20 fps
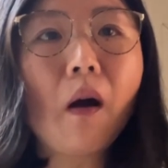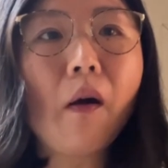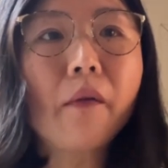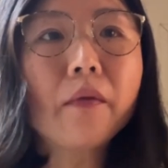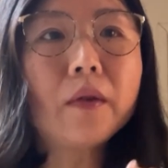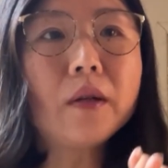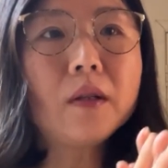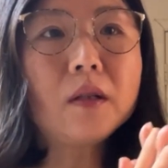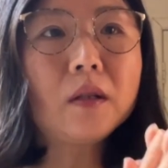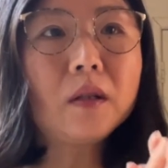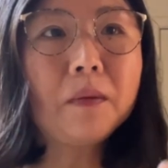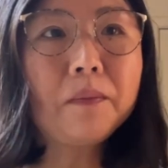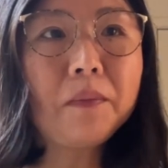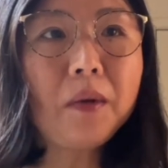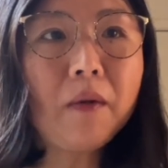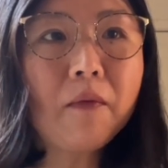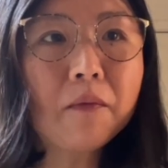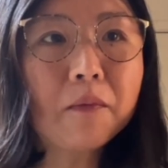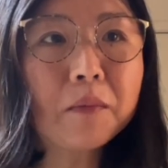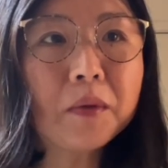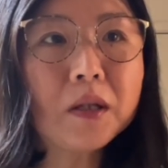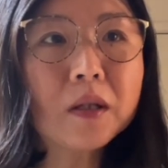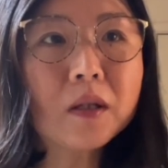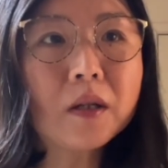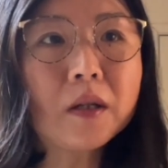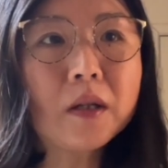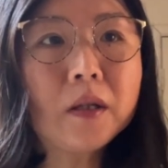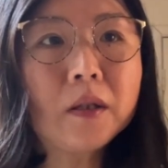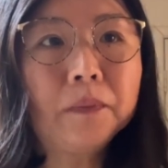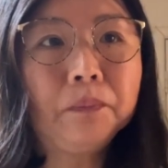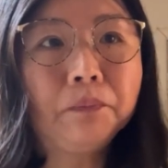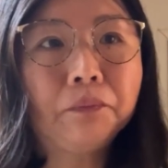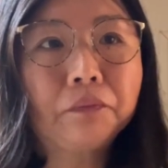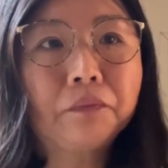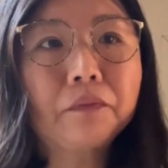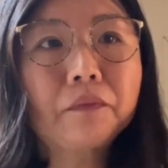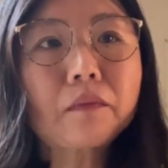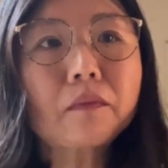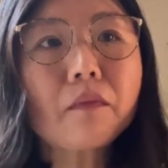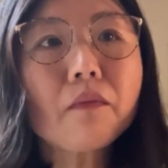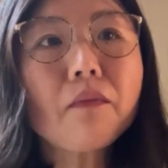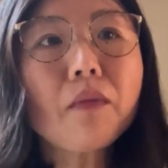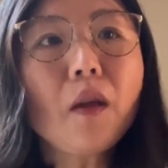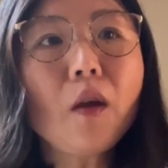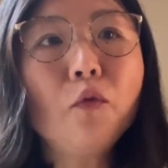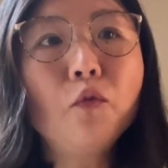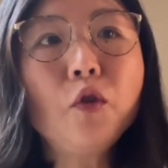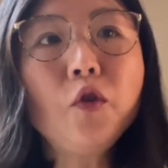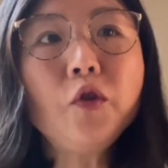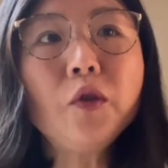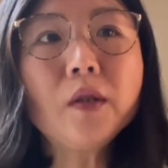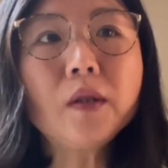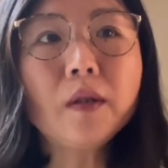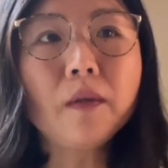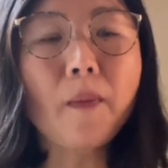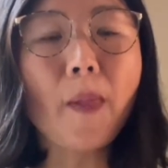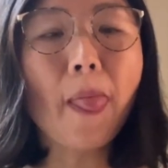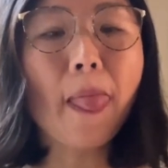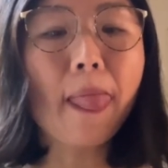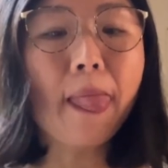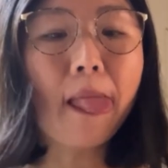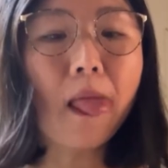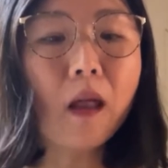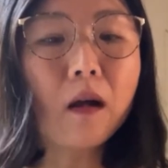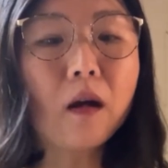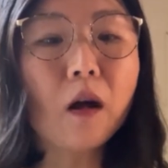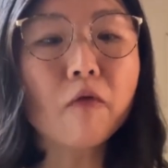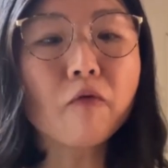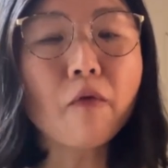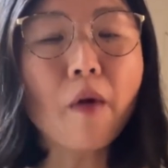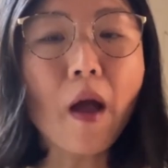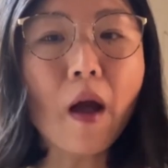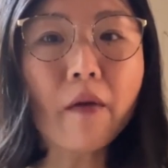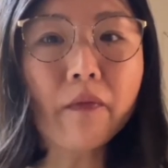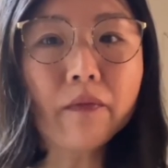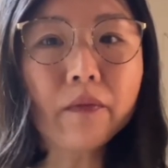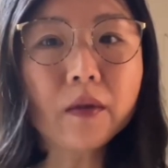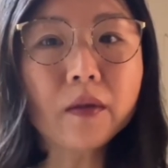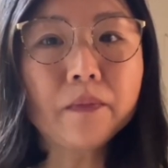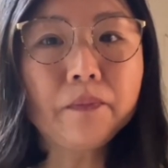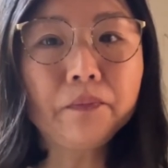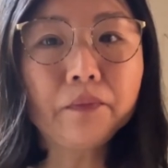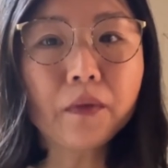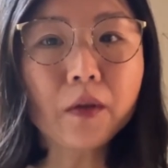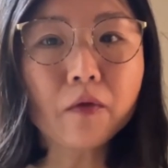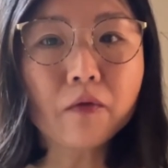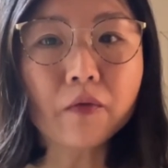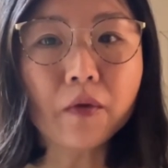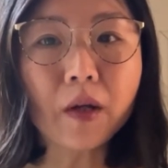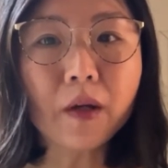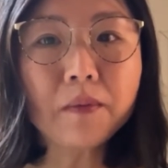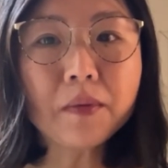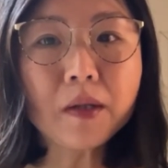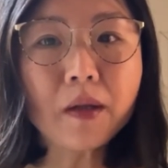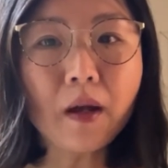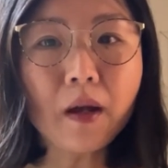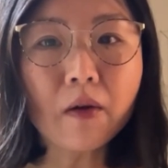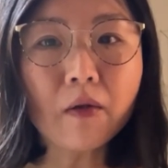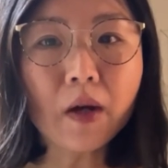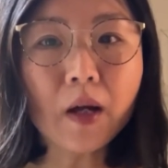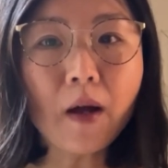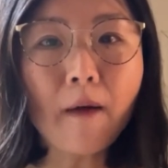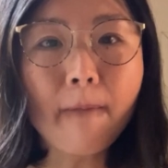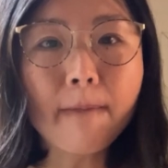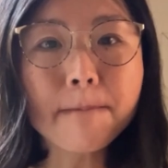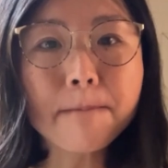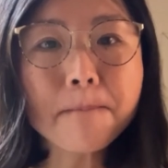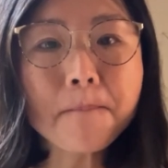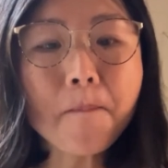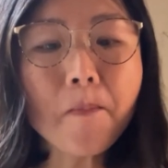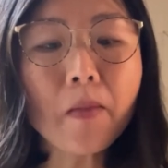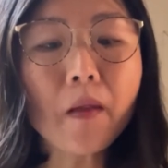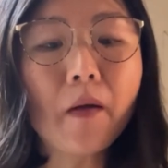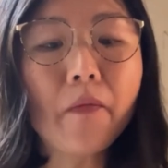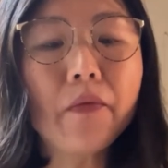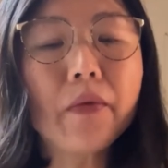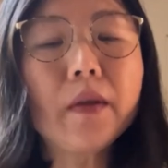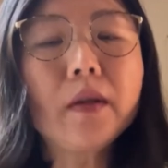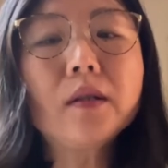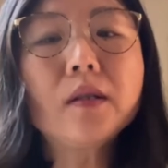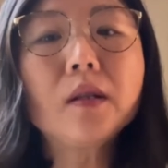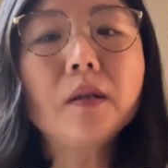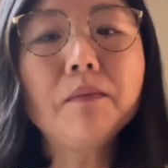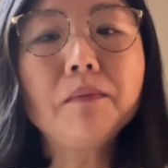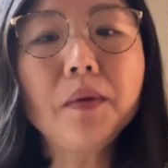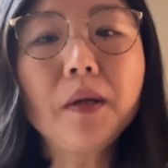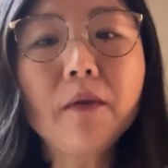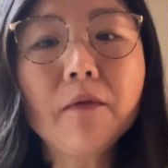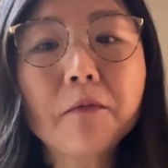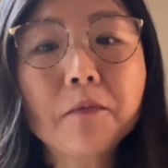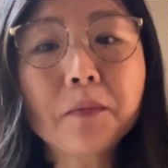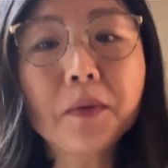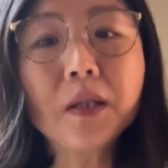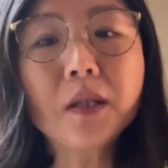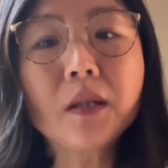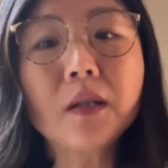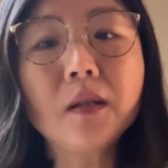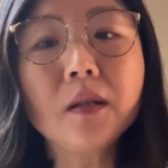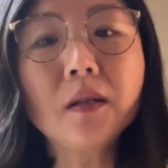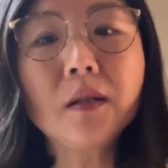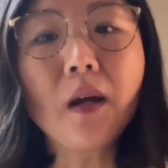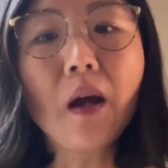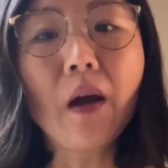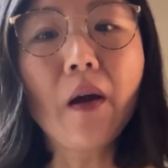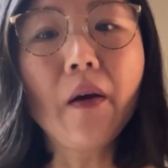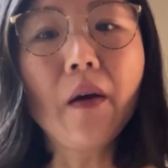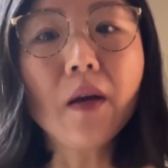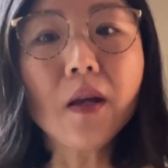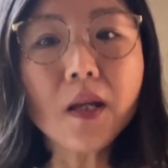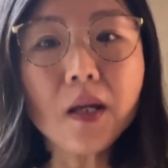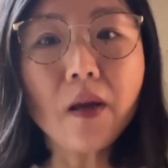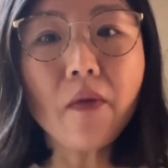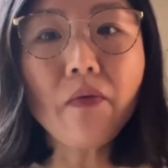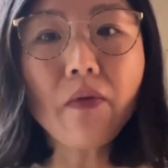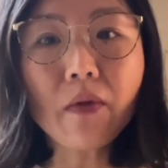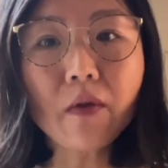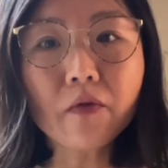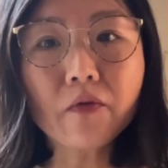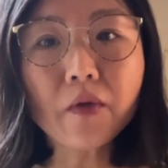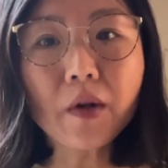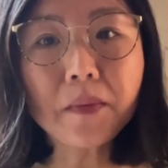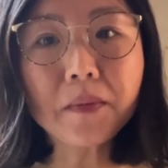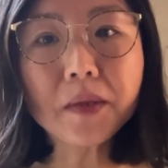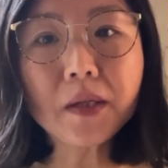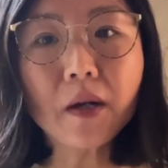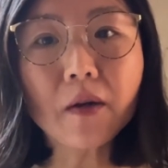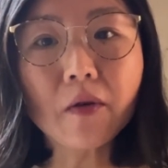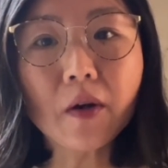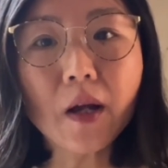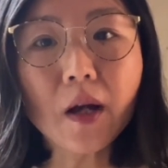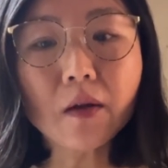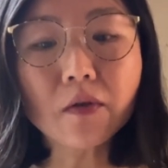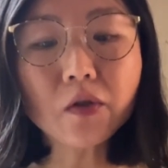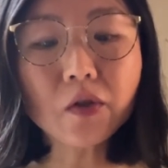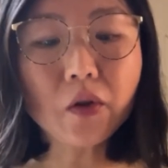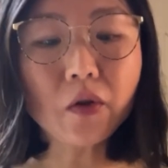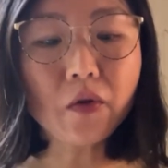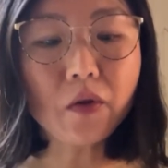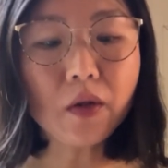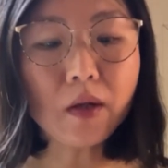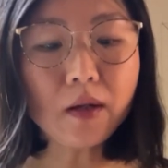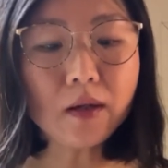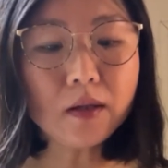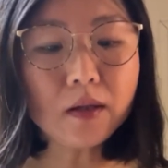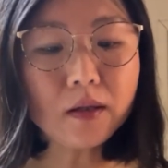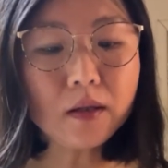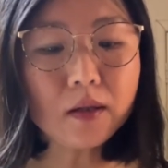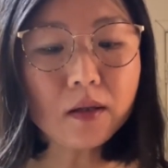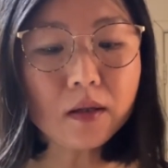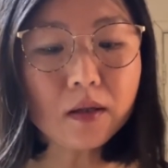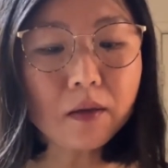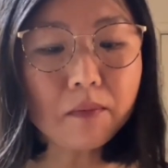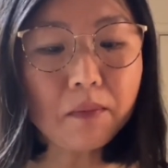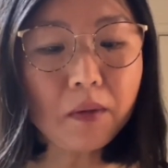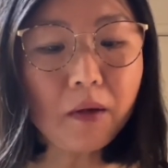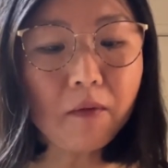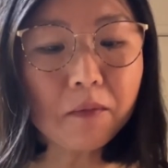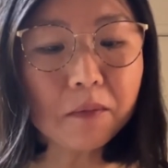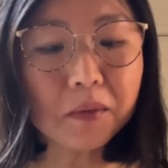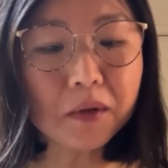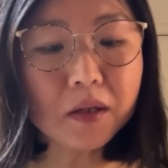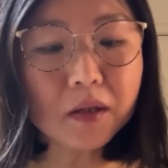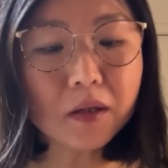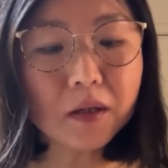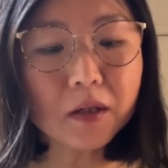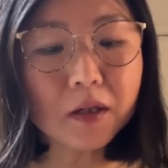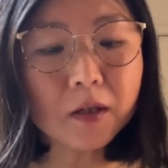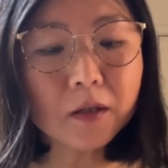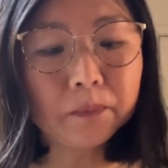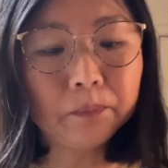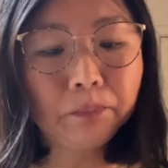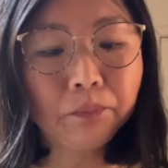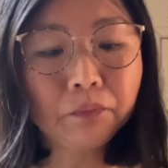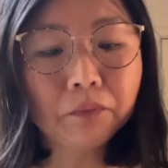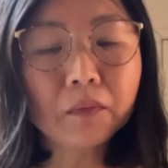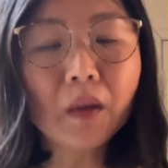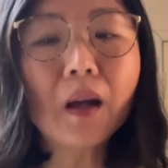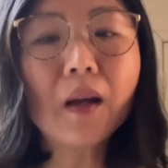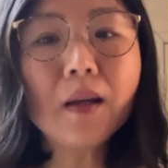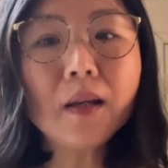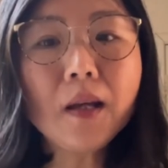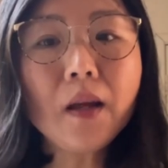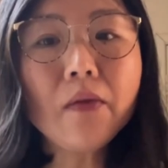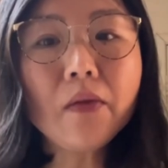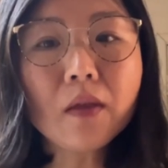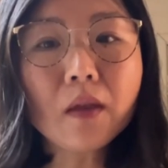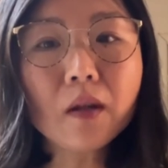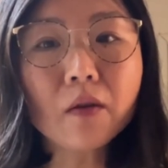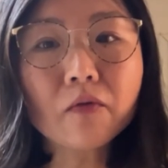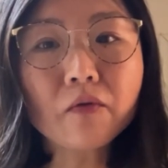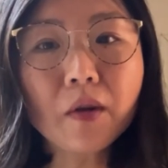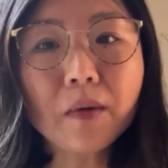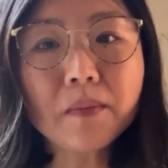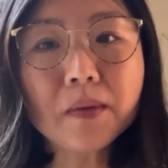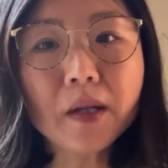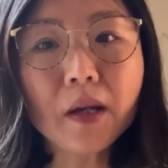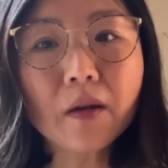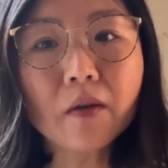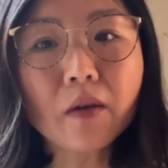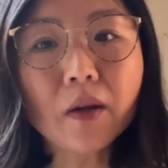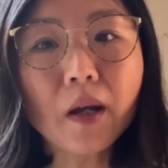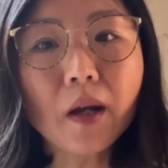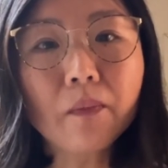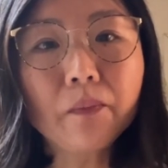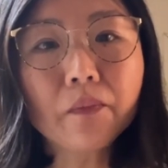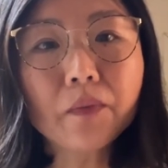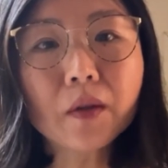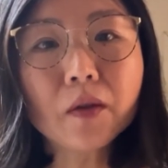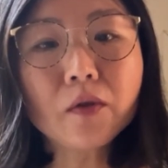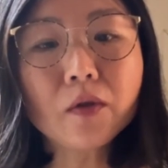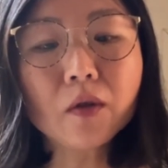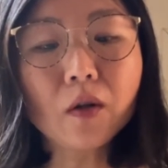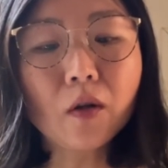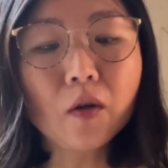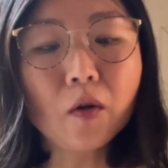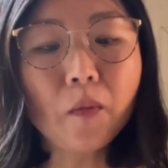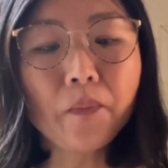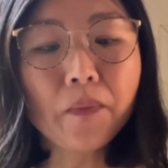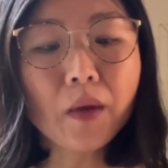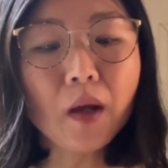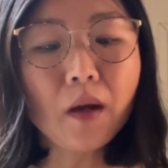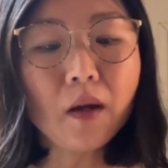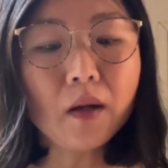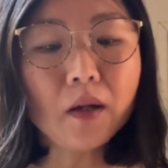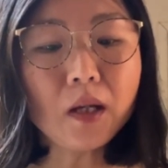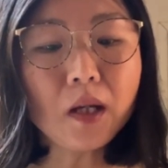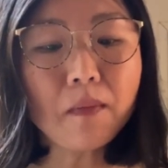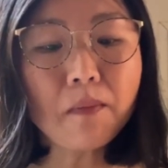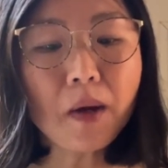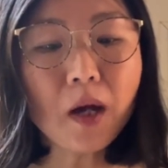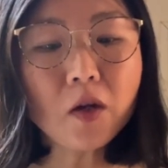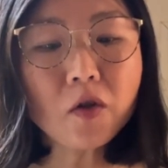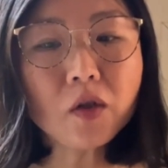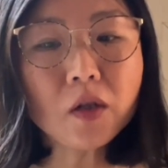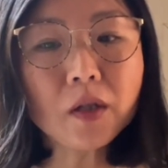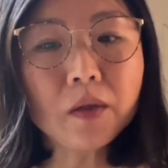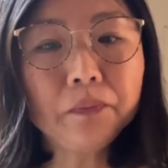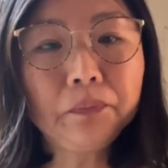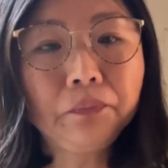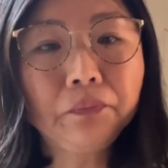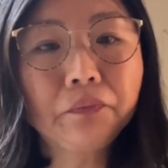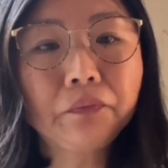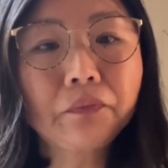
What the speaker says: There's the beef brisket, which is around the ribs area. There's the beef brisket in the ribs area. So this is the beef brisket in the ribs area. So imagine